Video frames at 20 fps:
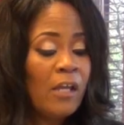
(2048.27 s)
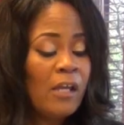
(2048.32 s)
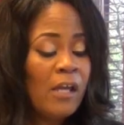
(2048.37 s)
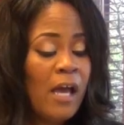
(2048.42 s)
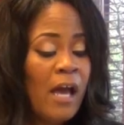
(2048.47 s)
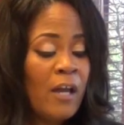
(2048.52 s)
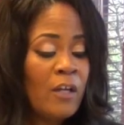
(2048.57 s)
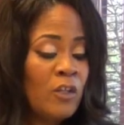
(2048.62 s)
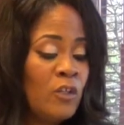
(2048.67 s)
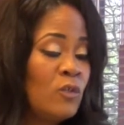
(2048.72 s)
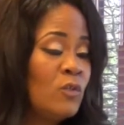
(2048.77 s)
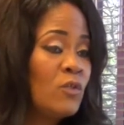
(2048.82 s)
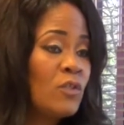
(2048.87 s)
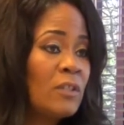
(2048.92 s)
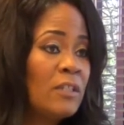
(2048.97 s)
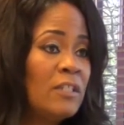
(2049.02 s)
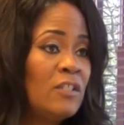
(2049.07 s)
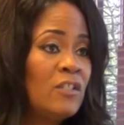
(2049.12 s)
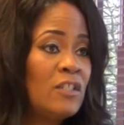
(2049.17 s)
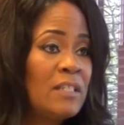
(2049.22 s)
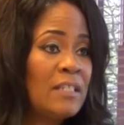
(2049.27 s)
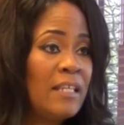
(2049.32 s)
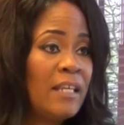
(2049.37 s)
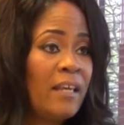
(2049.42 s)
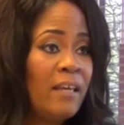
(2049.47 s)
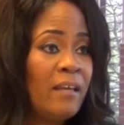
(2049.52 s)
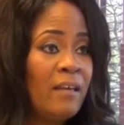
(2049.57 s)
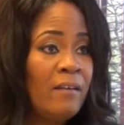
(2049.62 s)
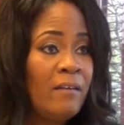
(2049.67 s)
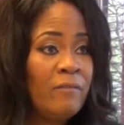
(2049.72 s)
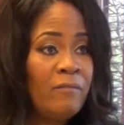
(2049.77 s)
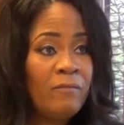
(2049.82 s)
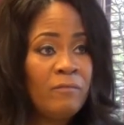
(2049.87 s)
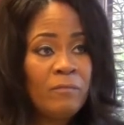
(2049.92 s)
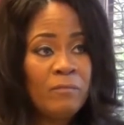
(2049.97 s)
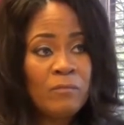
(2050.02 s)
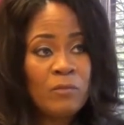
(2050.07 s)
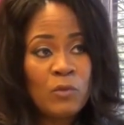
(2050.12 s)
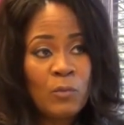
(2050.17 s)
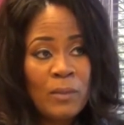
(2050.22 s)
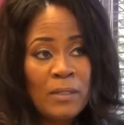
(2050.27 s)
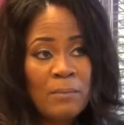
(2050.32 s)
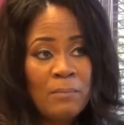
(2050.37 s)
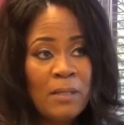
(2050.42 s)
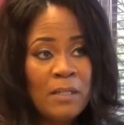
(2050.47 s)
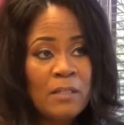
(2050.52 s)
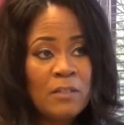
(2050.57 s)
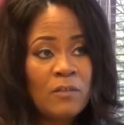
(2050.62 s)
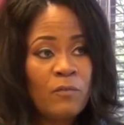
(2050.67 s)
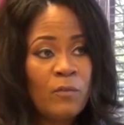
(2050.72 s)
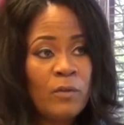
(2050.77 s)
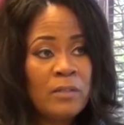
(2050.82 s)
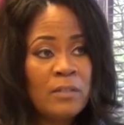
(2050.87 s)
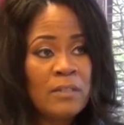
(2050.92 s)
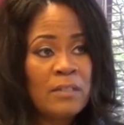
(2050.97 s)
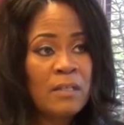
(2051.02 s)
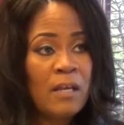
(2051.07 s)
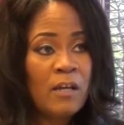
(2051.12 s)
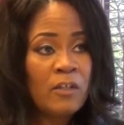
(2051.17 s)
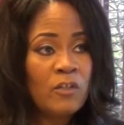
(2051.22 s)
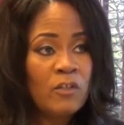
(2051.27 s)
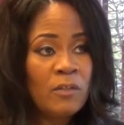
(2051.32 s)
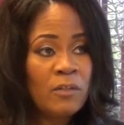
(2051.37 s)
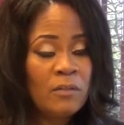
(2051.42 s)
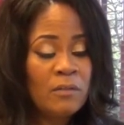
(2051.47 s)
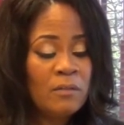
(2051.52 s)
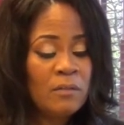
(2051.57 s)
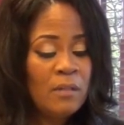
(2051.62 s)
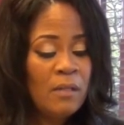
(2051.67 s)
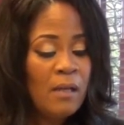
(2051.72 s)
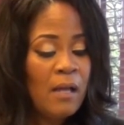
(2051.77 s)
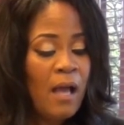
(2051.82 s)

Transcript: I usually just give 20 minutes for a discussion.